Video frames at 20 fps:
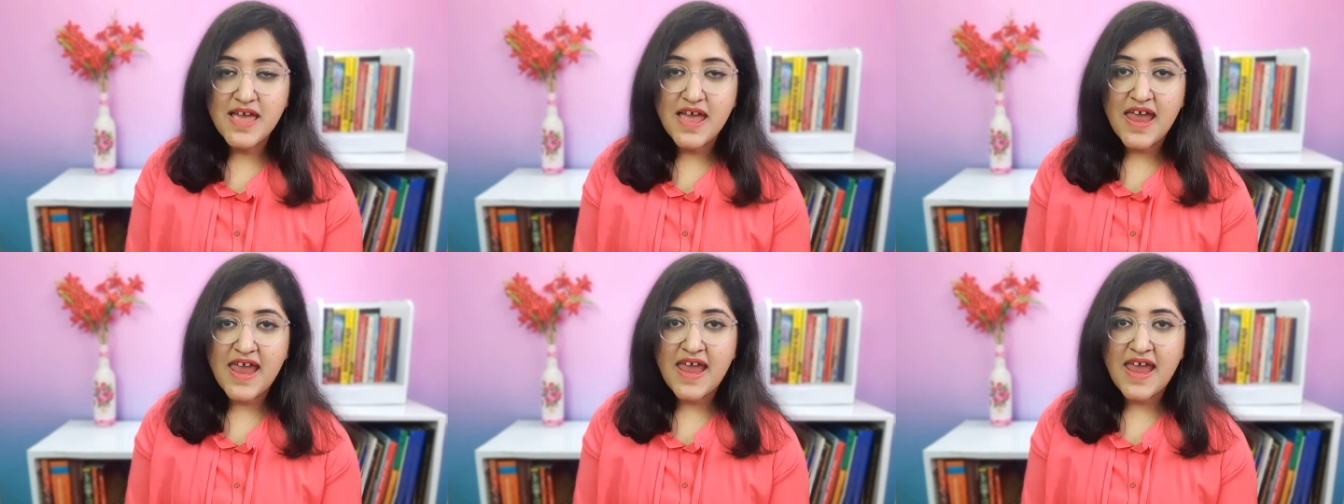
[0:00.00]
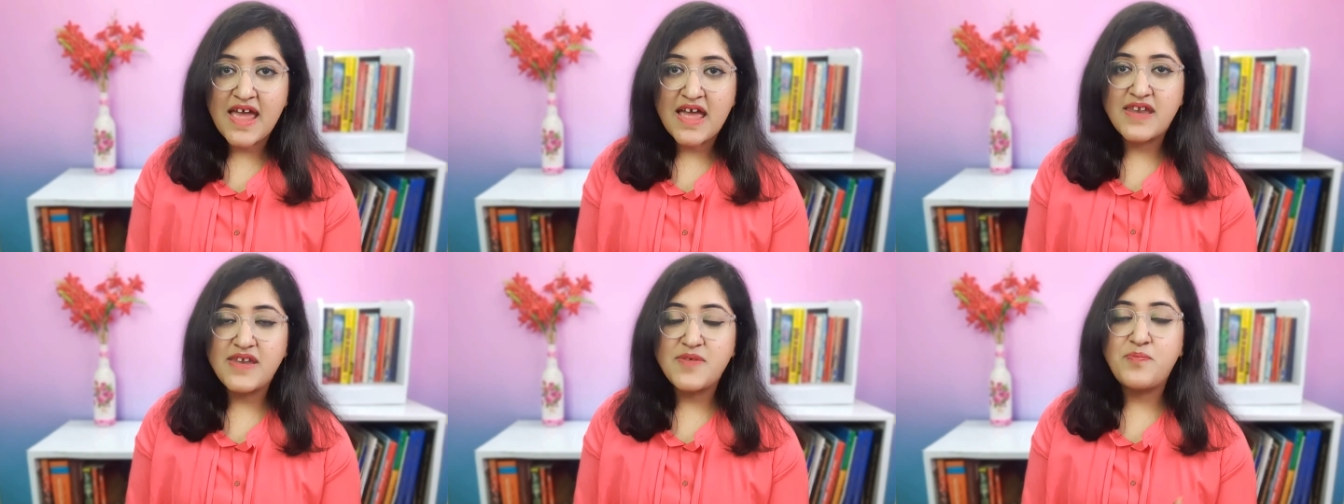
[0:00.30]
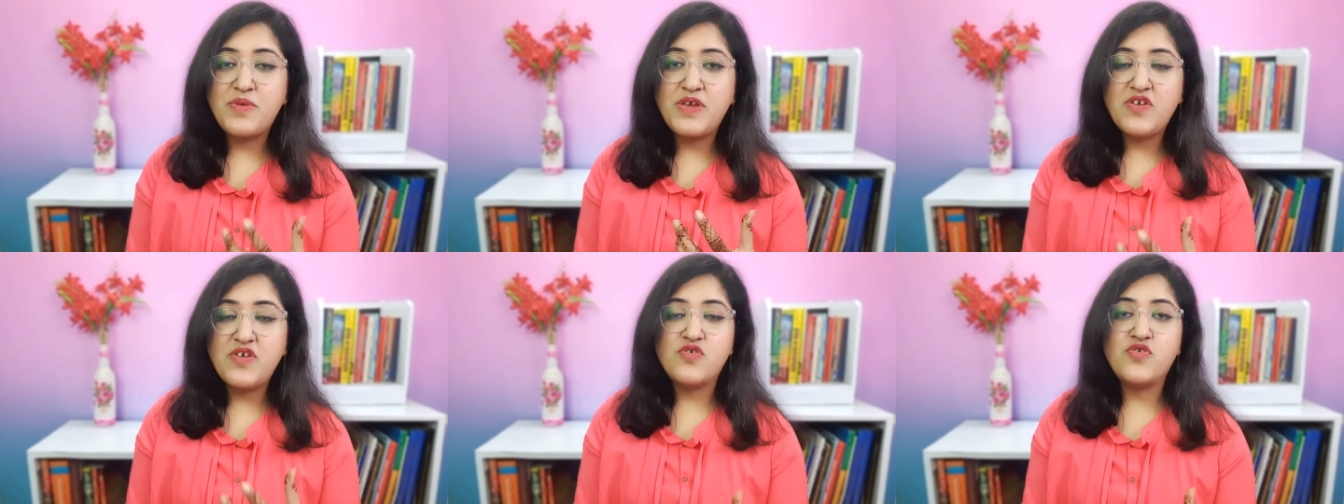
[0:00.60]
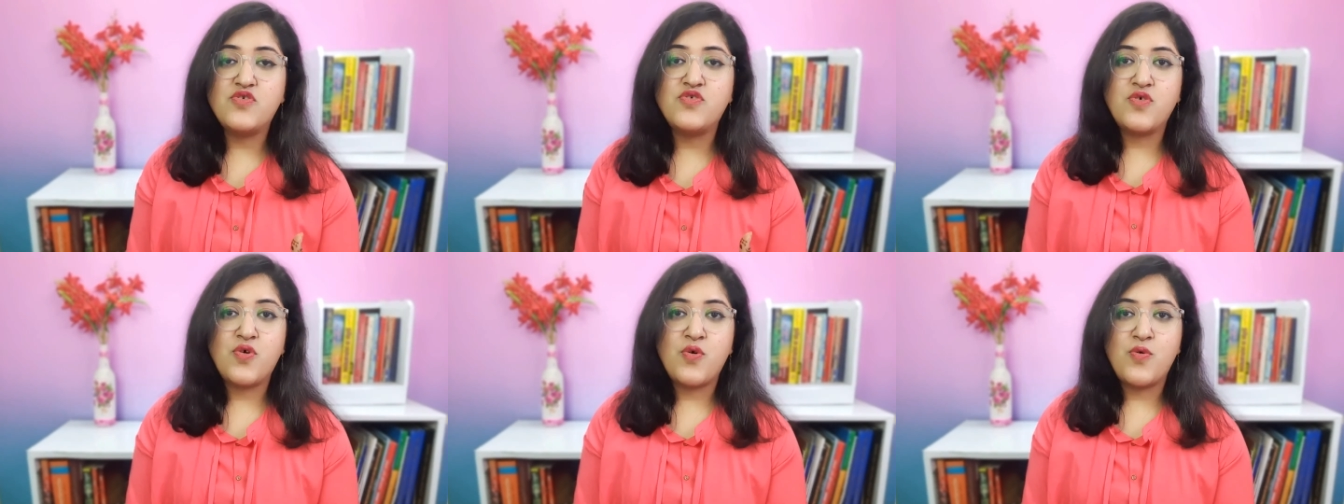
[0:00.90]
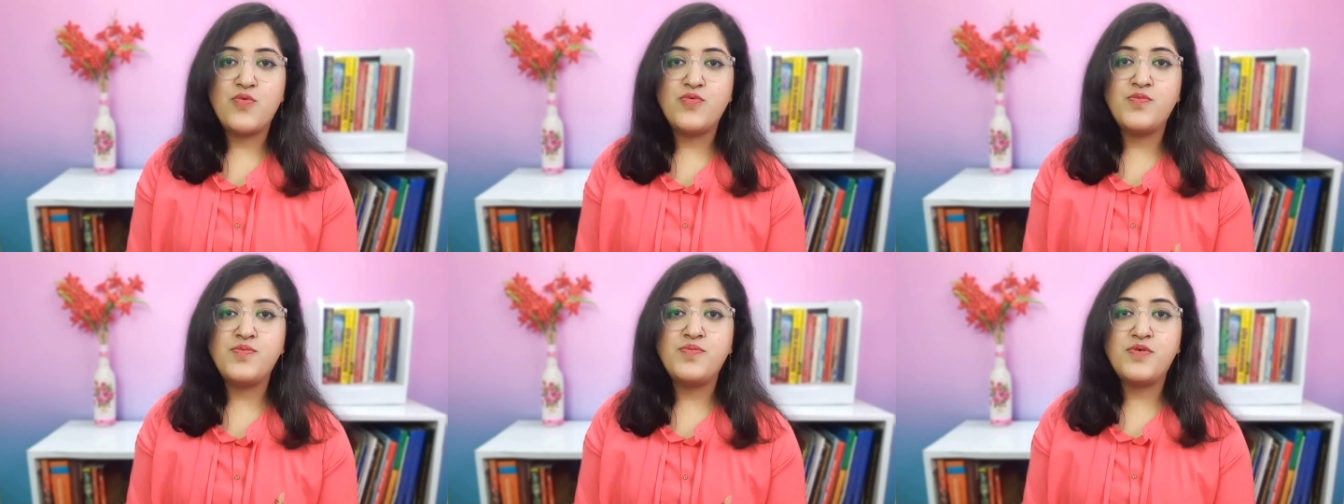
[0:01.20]
and being her
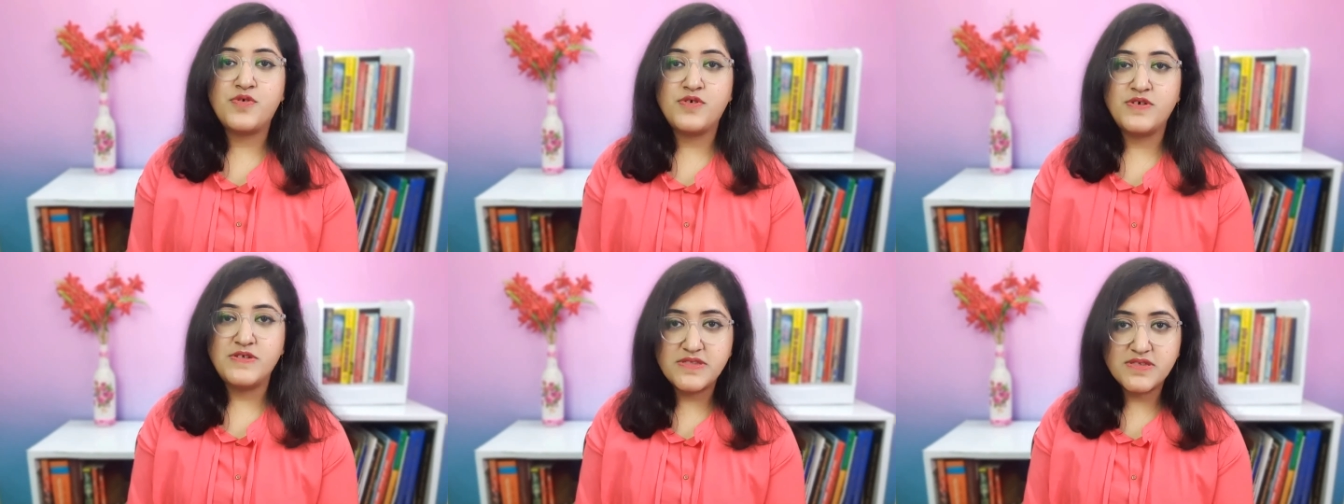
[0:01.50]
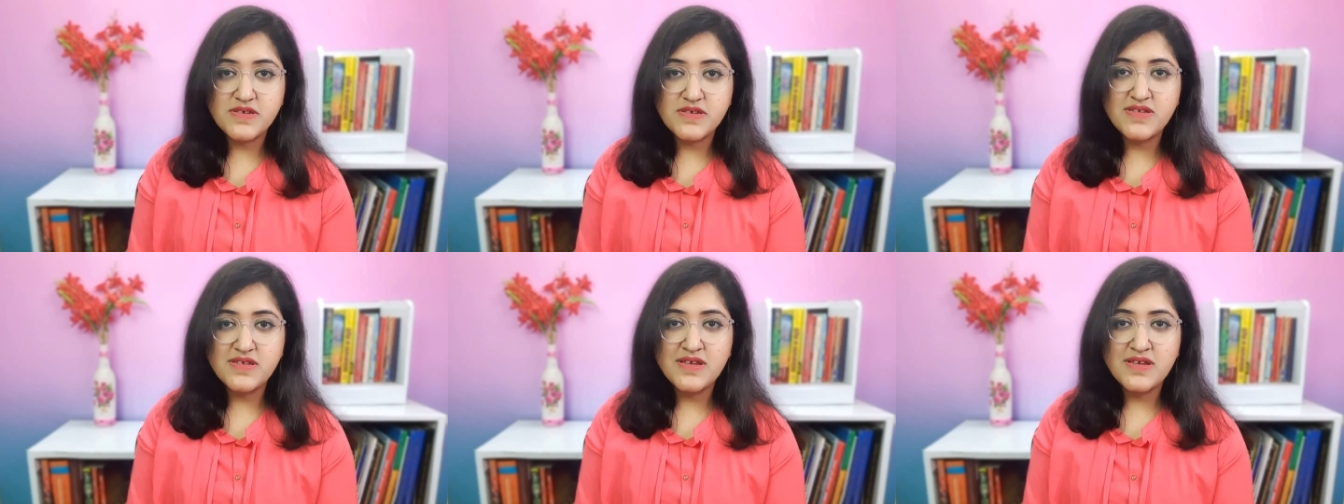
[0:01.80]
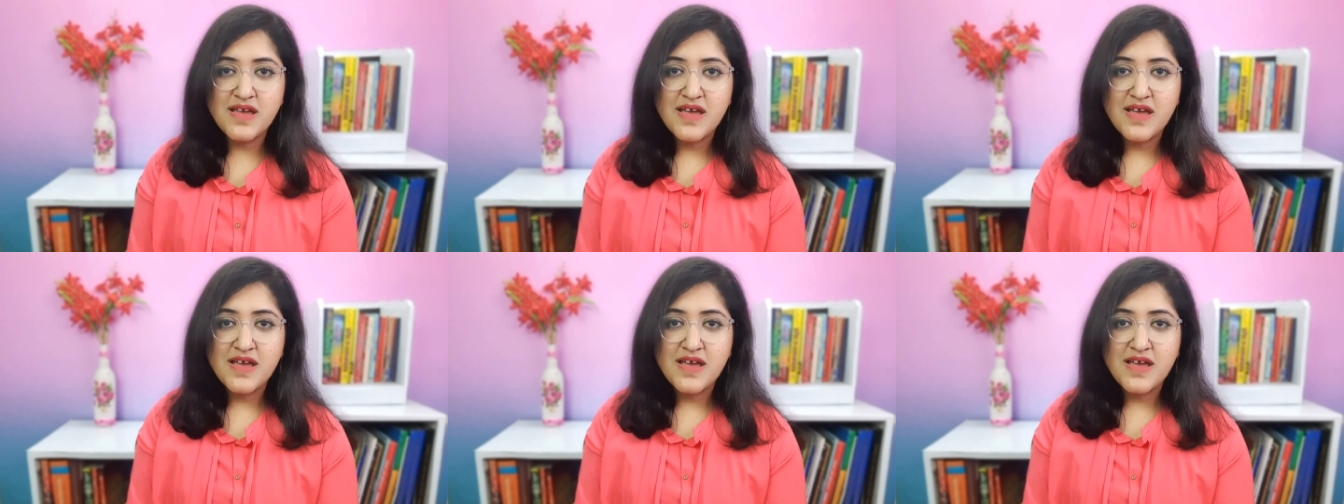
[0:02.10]
own person.